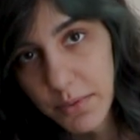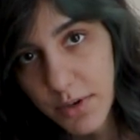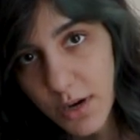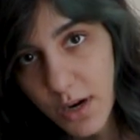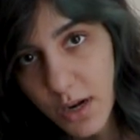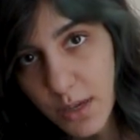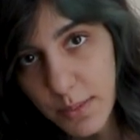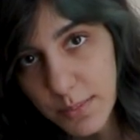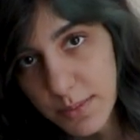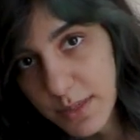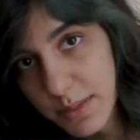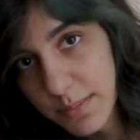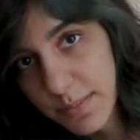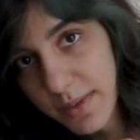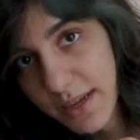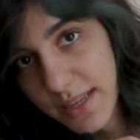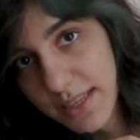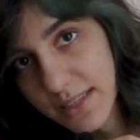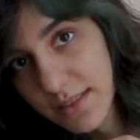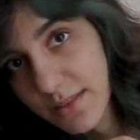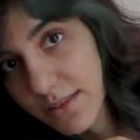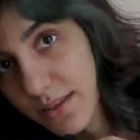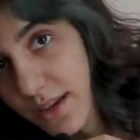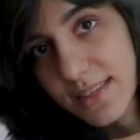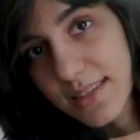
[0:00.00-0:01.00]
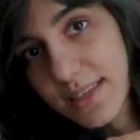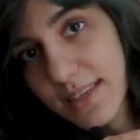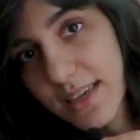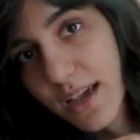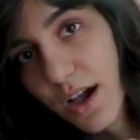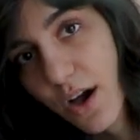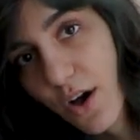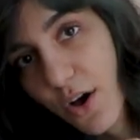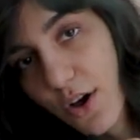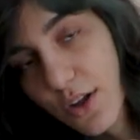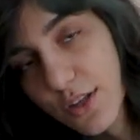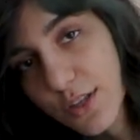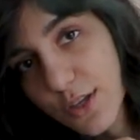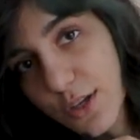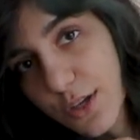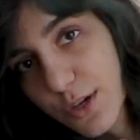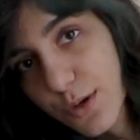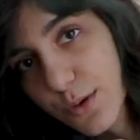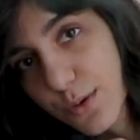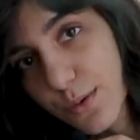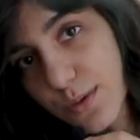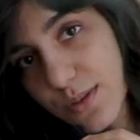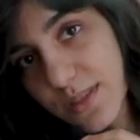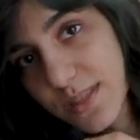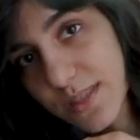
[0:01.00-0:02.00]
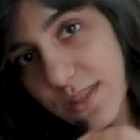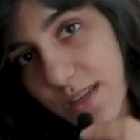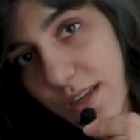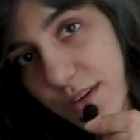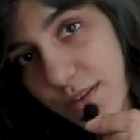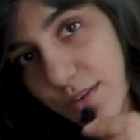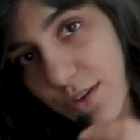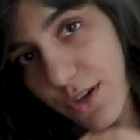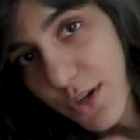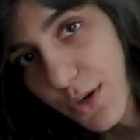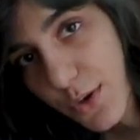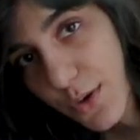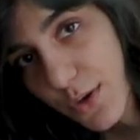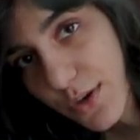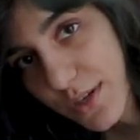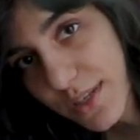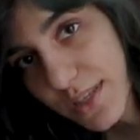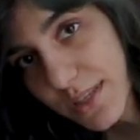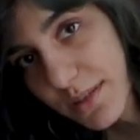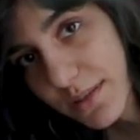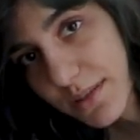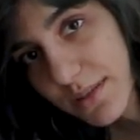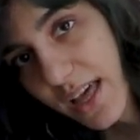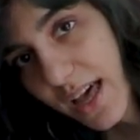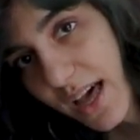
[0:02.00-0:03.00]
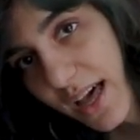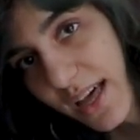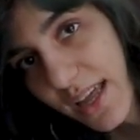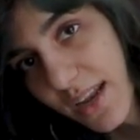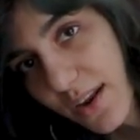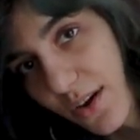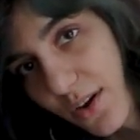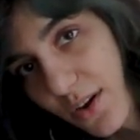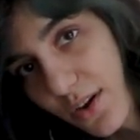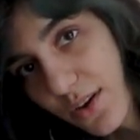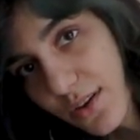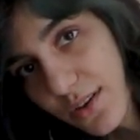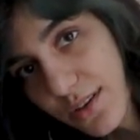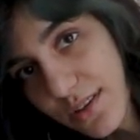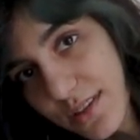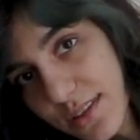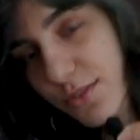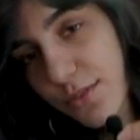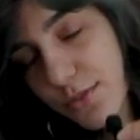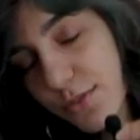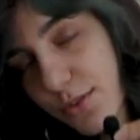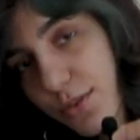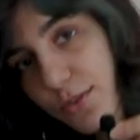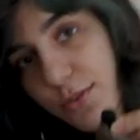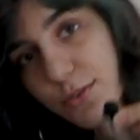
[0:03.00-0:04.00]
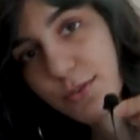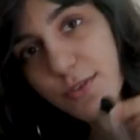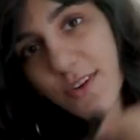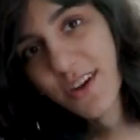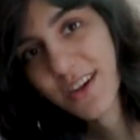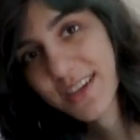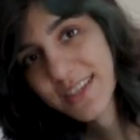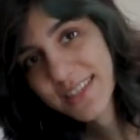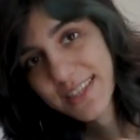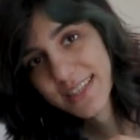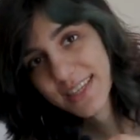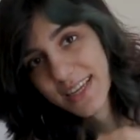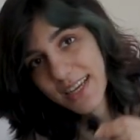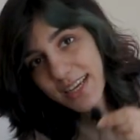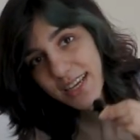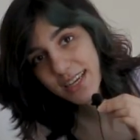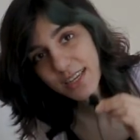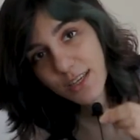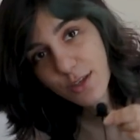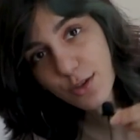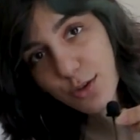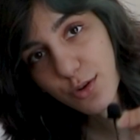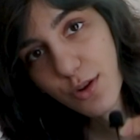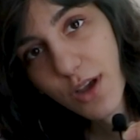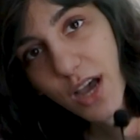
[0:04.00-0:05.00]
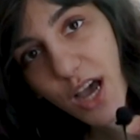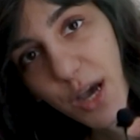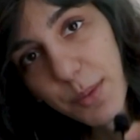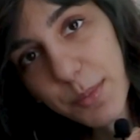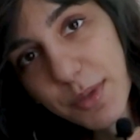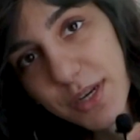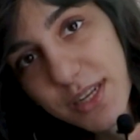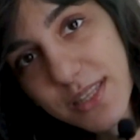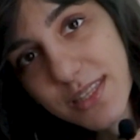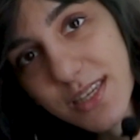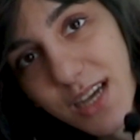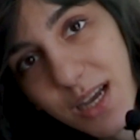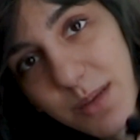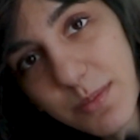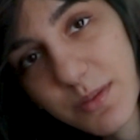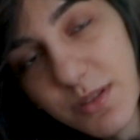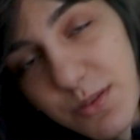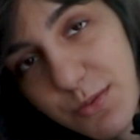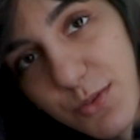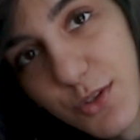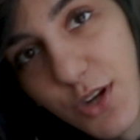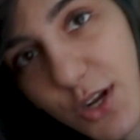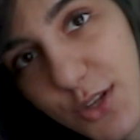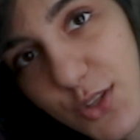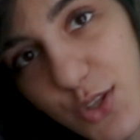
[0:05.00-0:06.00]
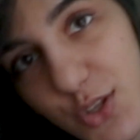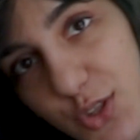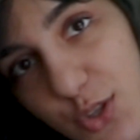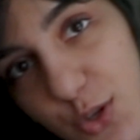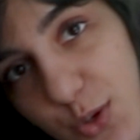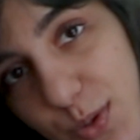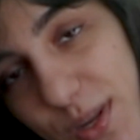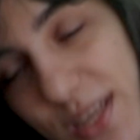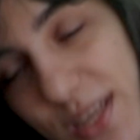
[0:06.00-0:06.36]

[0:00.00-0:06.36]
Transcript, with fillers: problem and the audio is not recorded at all for fuck's sake you know how many times i've tried to do